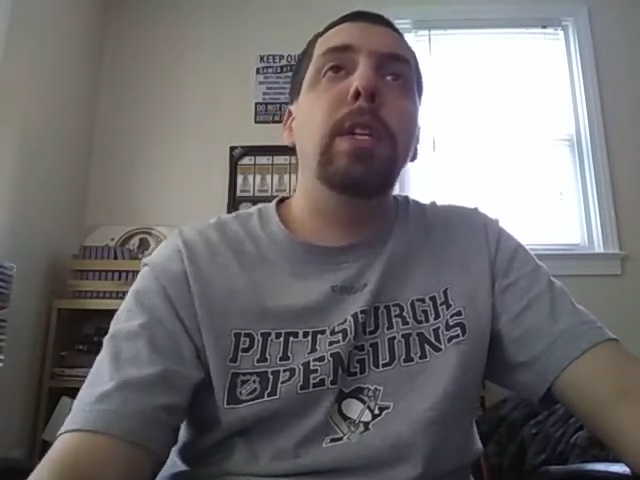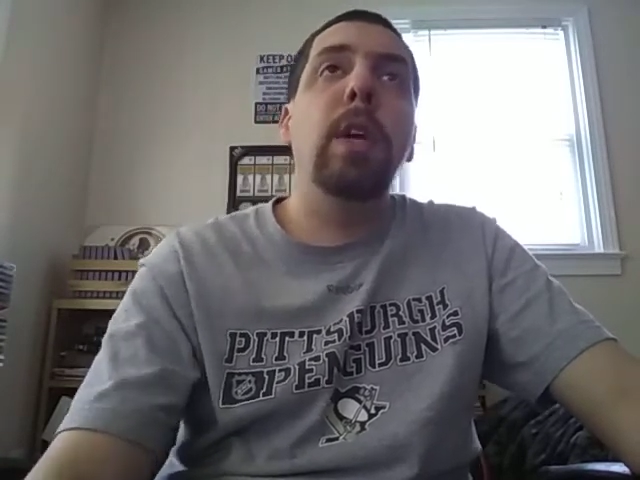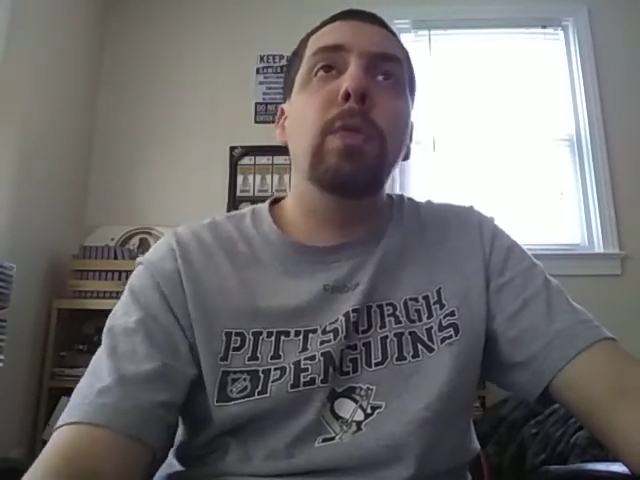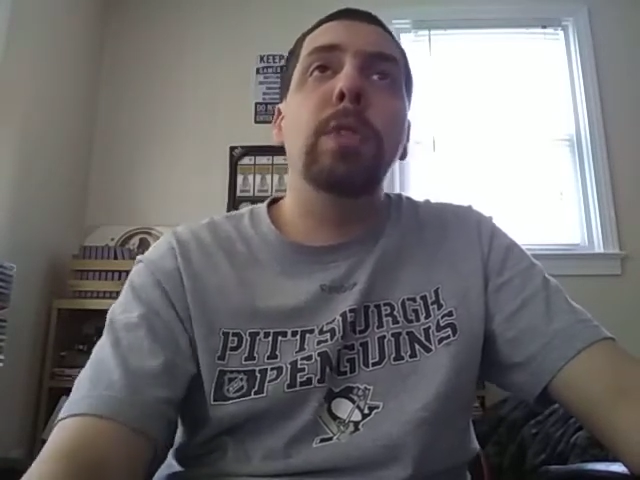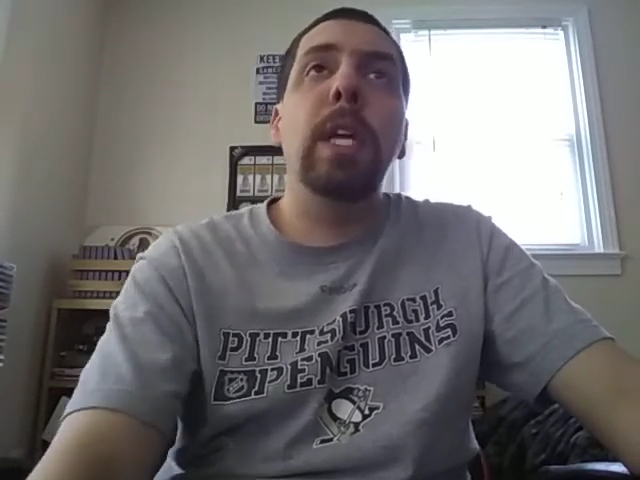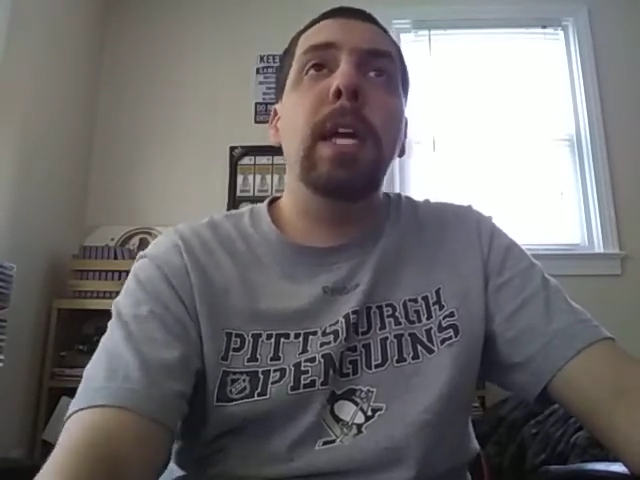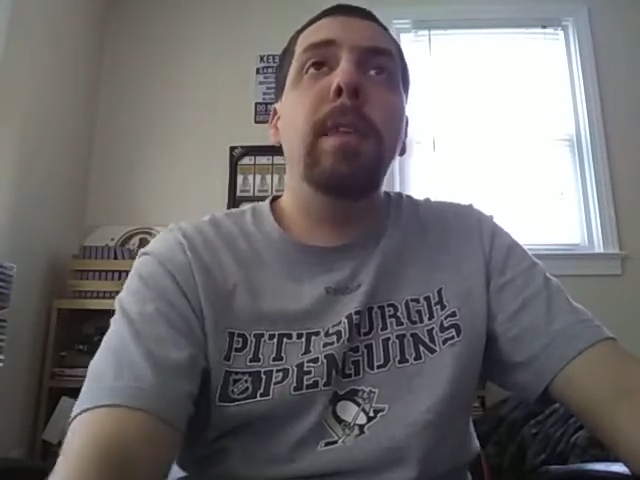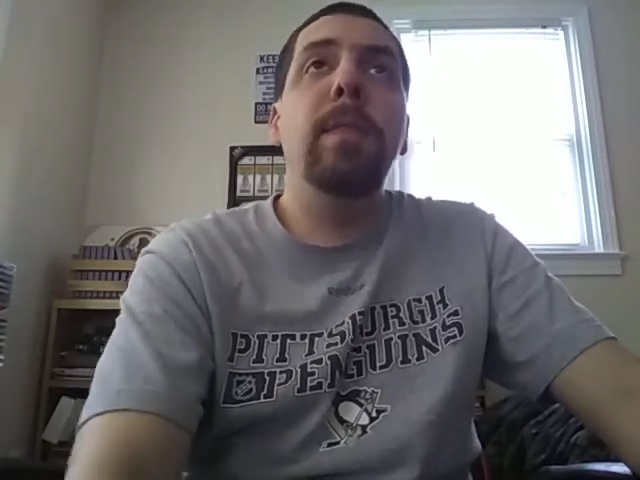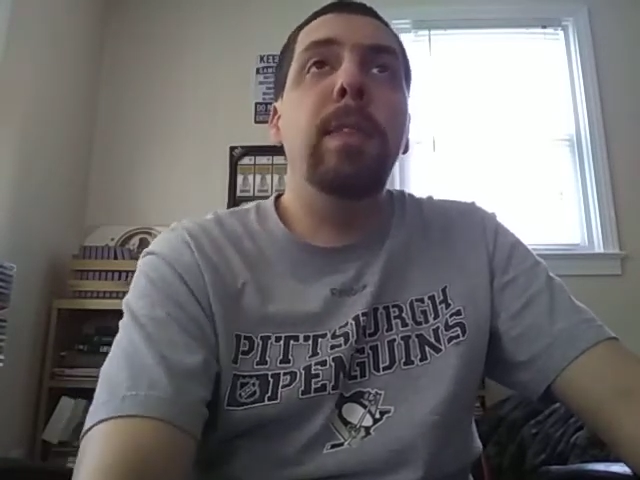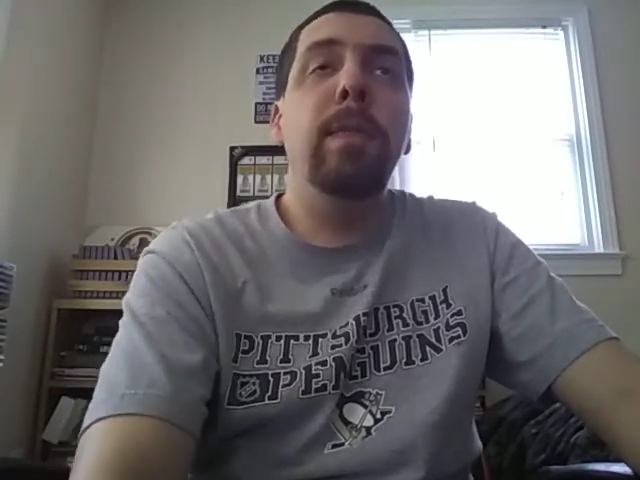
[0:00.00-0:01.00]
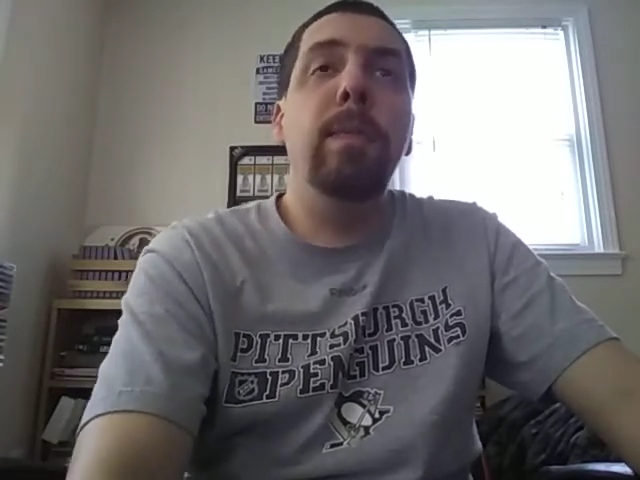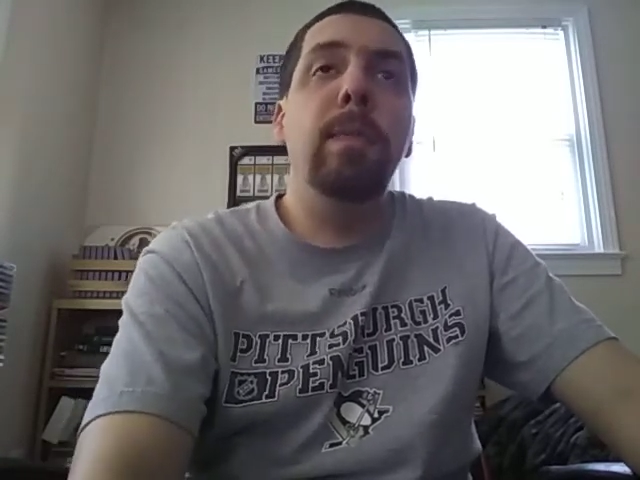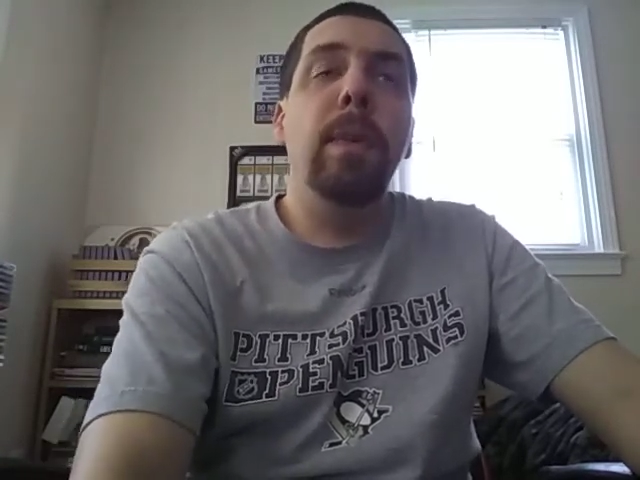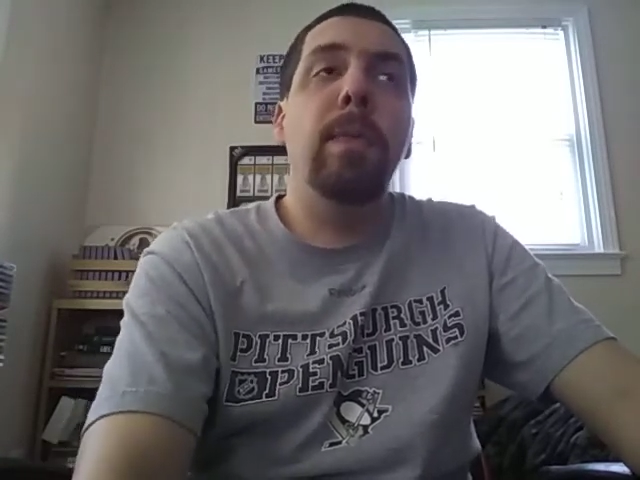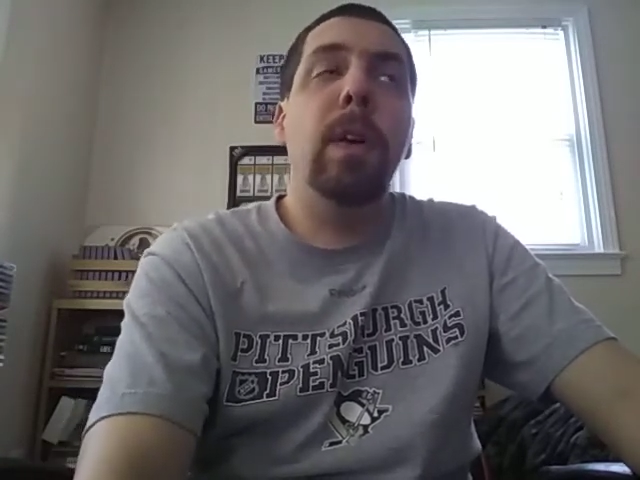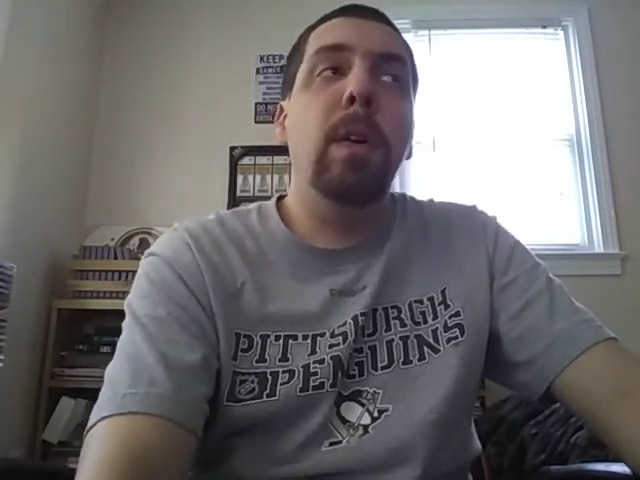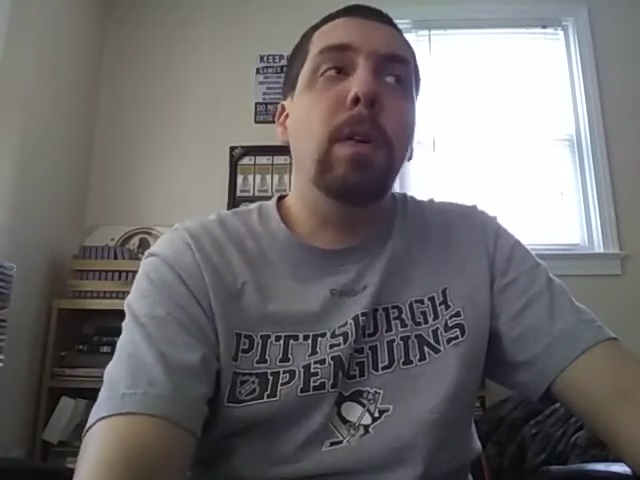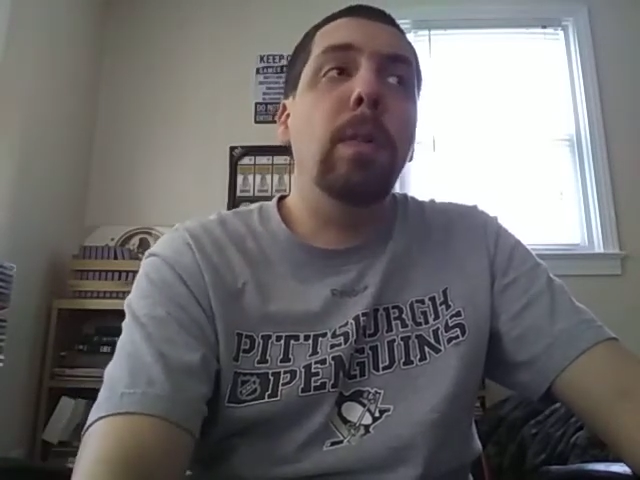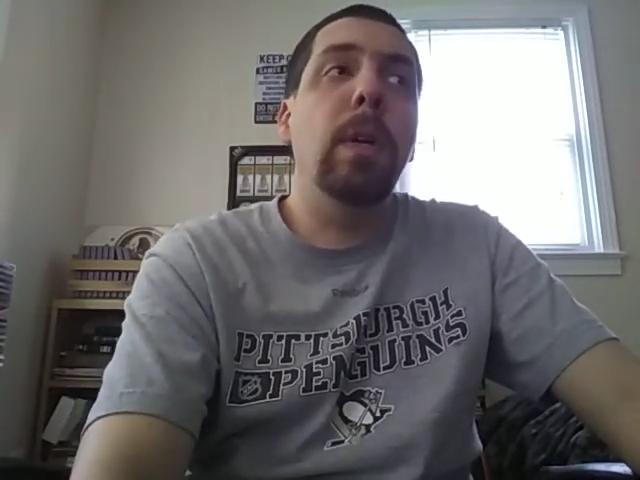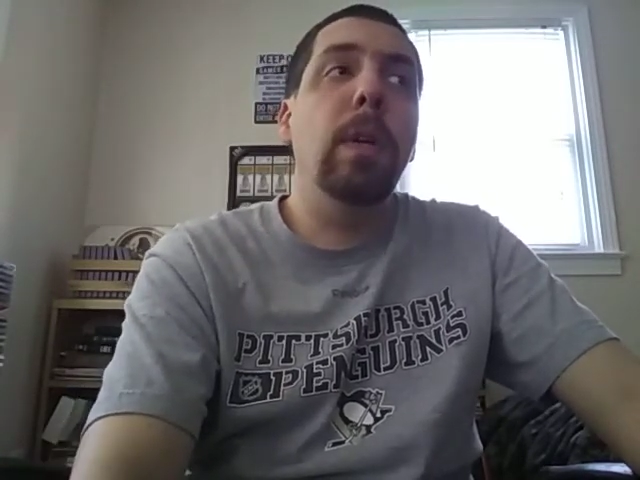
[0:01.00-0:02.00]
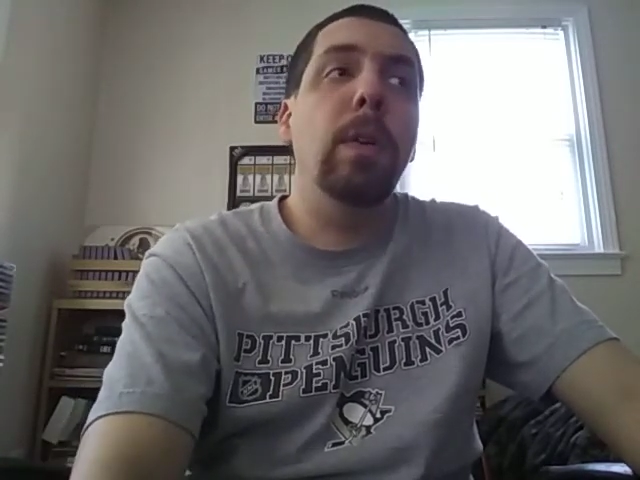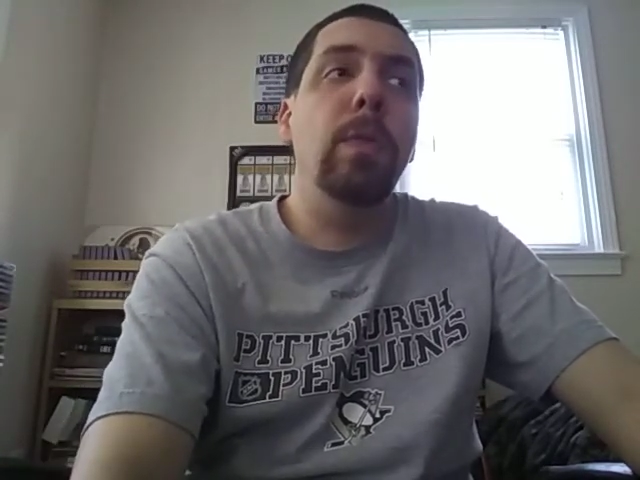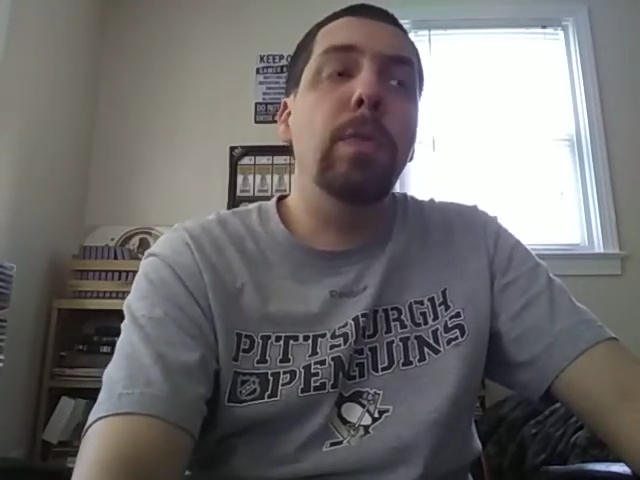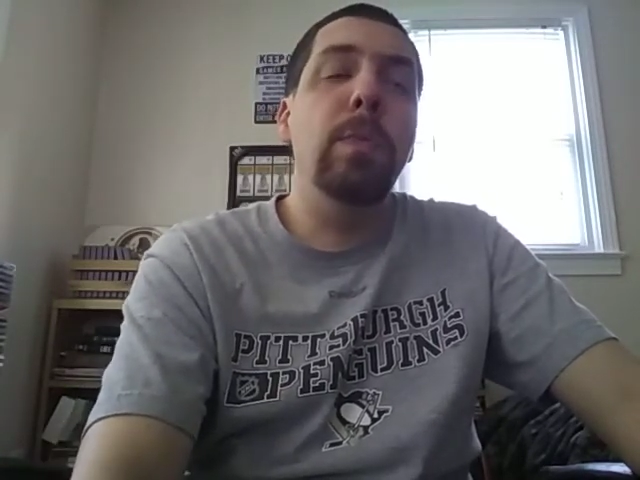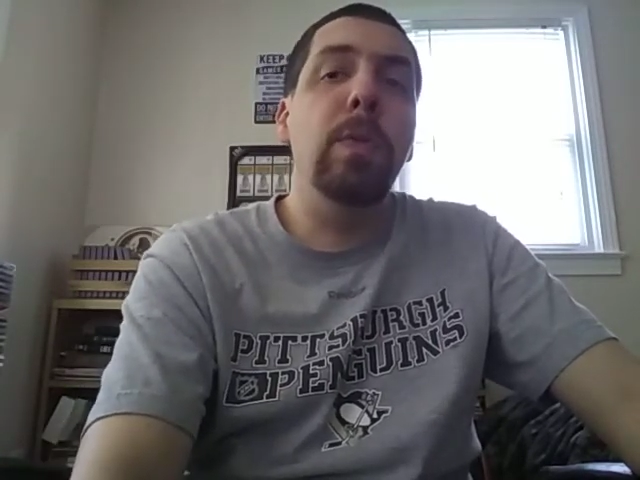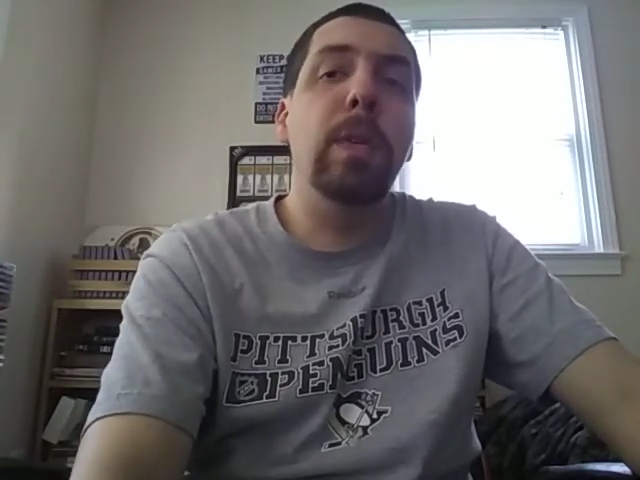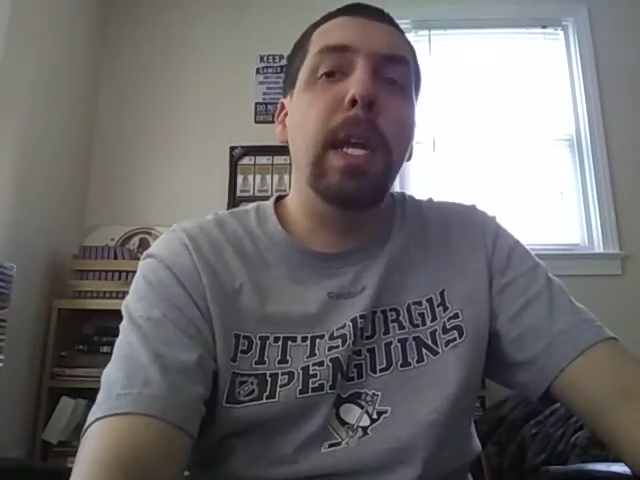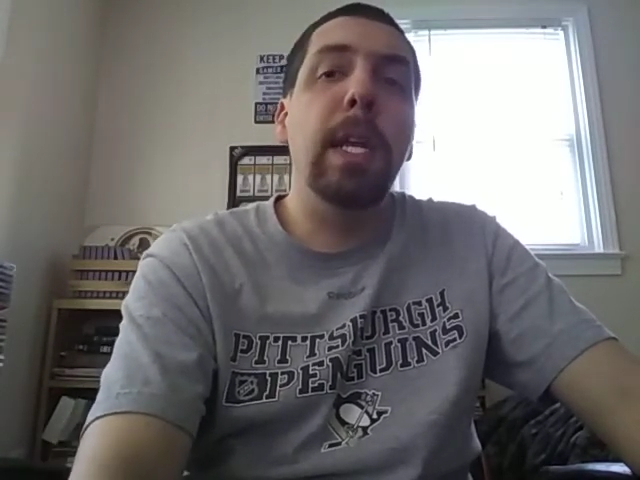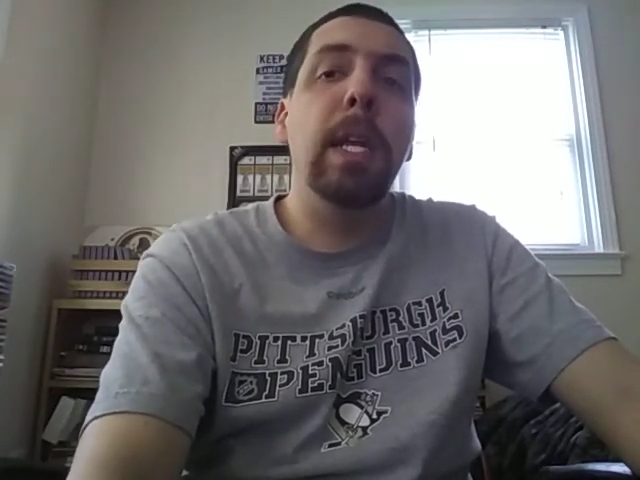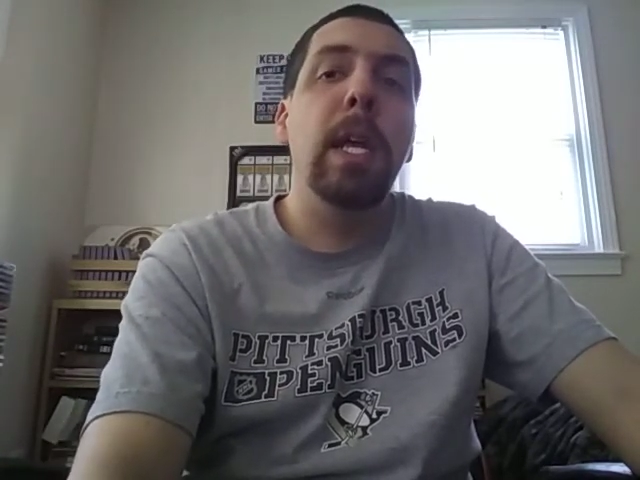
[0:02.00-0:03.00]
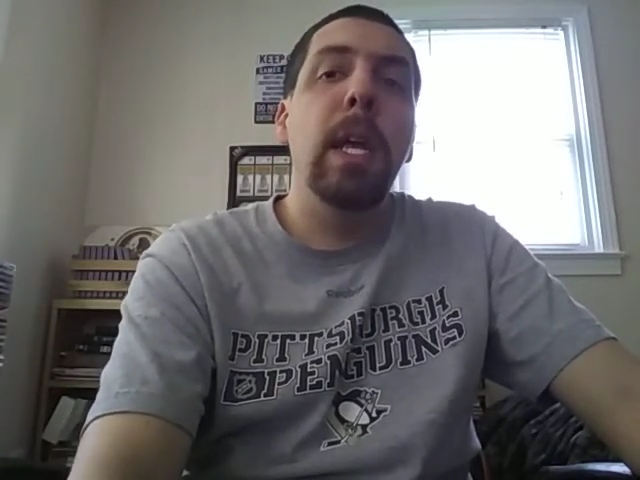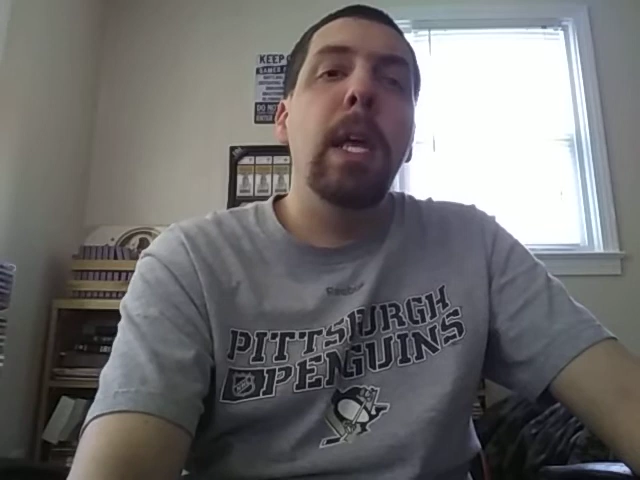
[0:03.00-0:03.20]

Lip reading: to go save the frog who's mutated.